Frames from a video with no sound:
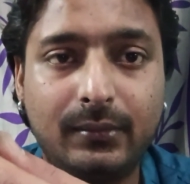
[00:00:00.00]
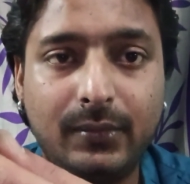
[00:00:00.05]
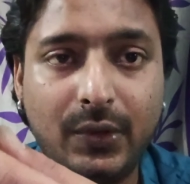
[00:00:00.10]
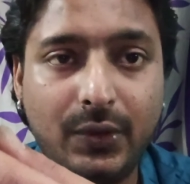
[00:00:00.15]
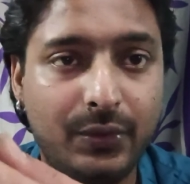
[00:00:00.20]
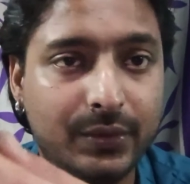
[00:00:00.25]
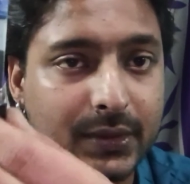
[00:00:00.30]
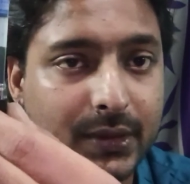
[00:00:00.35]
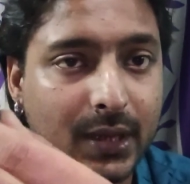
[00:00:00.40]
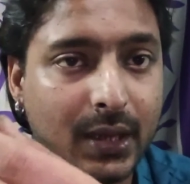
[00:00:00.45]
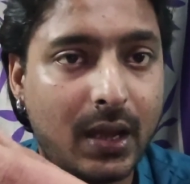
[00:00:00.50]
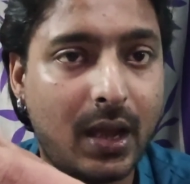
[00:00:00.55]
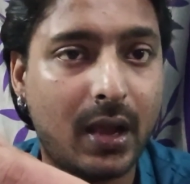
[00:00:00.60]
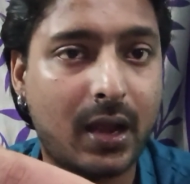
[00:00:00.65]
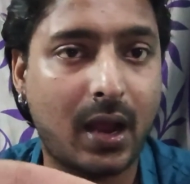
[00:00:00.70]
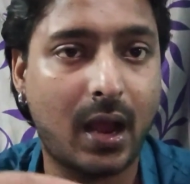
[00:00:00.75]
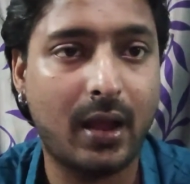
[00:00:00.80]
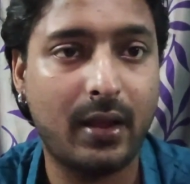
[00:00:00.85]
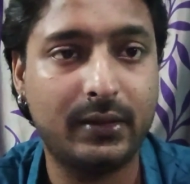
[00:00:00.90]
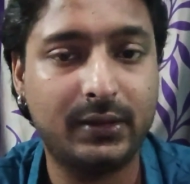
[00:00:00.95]
using a
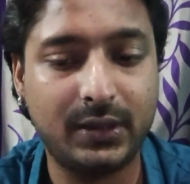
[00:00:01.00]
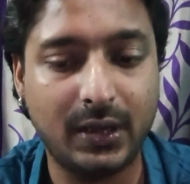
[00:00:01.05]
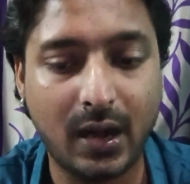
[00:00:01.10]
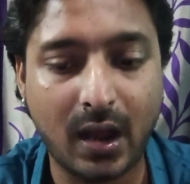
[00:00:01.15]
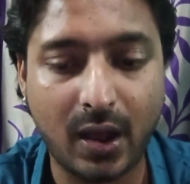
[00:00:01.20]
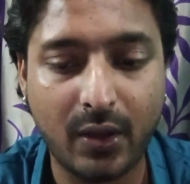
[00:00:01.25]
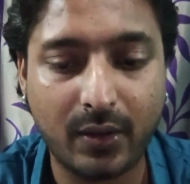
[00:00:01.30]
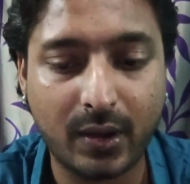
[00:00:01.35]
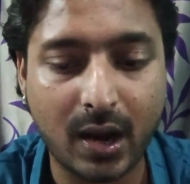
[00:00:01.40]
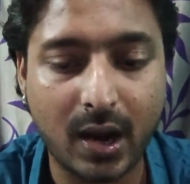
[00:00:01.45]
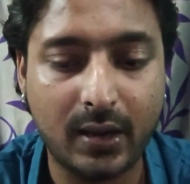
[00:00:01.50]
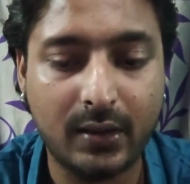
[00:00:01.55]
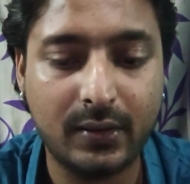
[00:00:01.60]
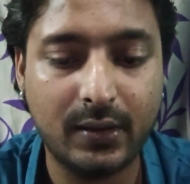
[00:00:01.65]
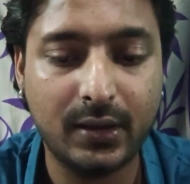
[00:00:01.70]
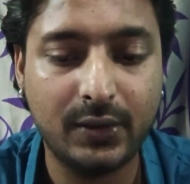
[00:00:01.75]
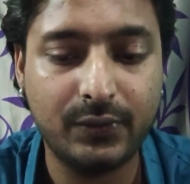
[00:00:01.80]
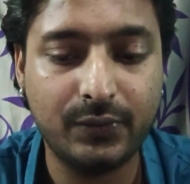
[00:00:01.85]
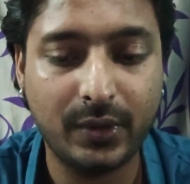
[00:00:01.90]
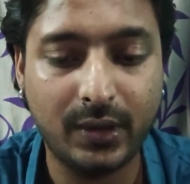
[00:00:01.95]
Jinhao
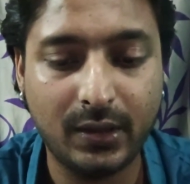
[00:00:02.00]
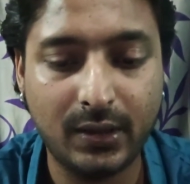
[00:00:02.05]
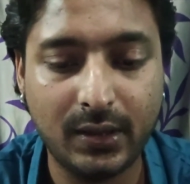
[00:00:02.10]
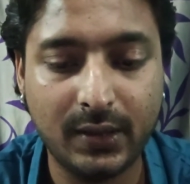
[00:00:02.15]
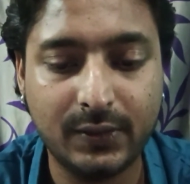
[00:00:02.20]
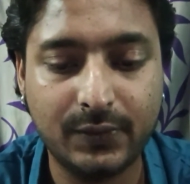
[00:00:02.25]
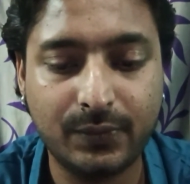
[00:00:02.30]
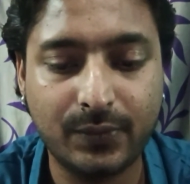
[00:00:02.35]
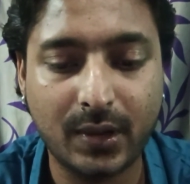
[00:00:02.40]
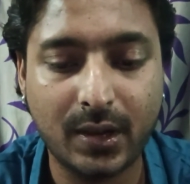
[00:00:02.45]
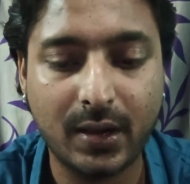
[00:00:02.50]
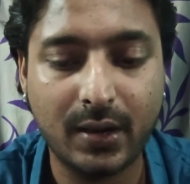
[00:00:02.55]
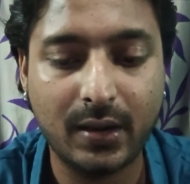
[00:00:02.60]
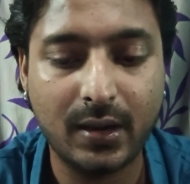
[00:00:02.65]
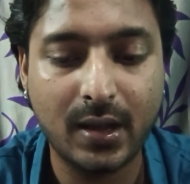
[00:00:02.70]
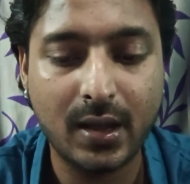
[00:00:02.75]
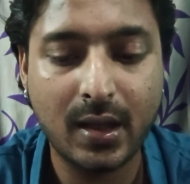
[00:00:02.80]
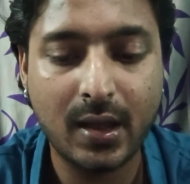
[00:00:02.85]
cartridge with this one,